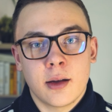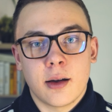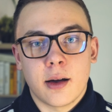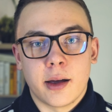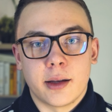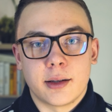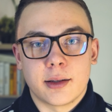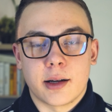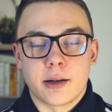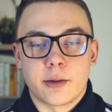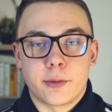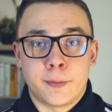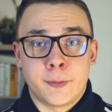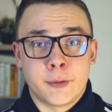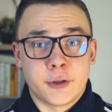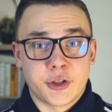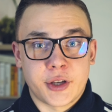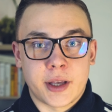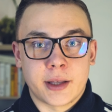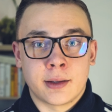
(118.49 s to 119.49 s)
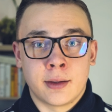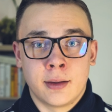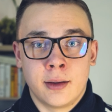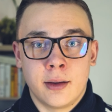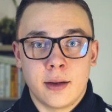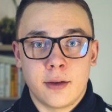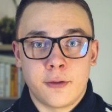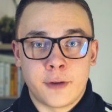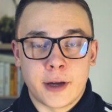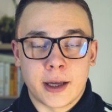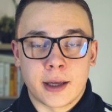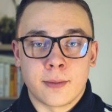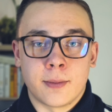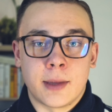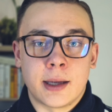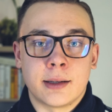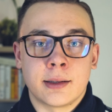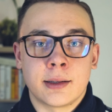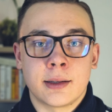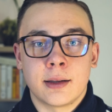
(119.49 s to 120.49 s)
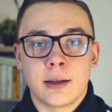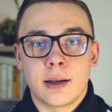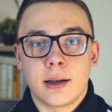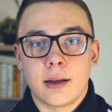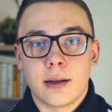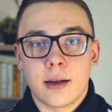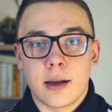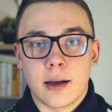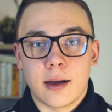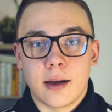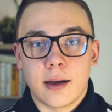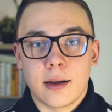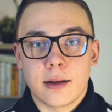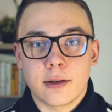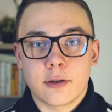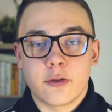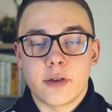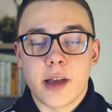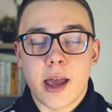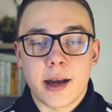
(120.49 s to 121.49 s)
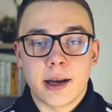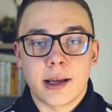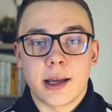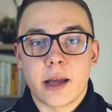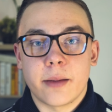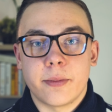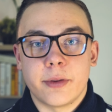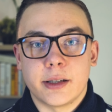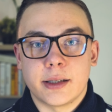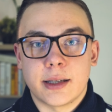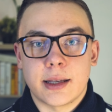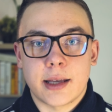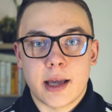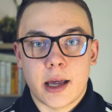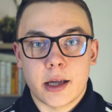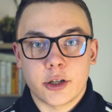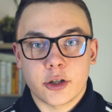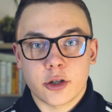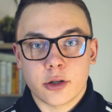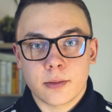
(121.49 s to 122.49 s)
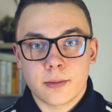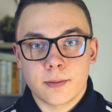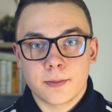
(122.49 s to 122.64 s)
I'd 100% recommend creating a presentation.